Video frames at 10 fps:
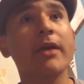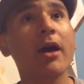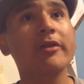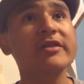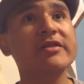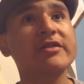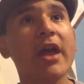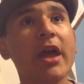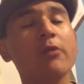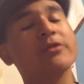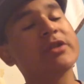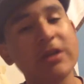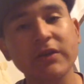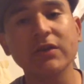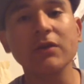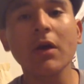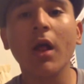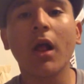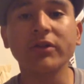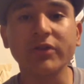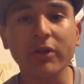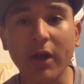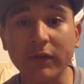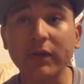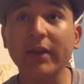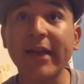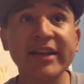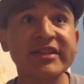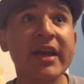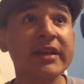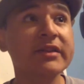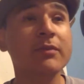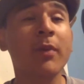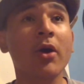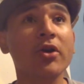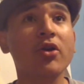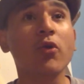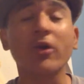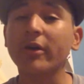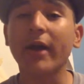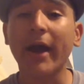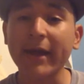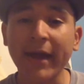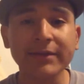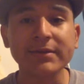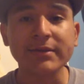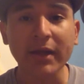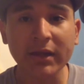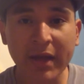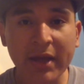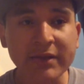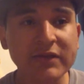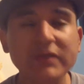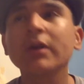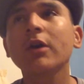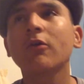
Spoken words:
Now this day was easy until I got to the last hectic part where I had to take a test.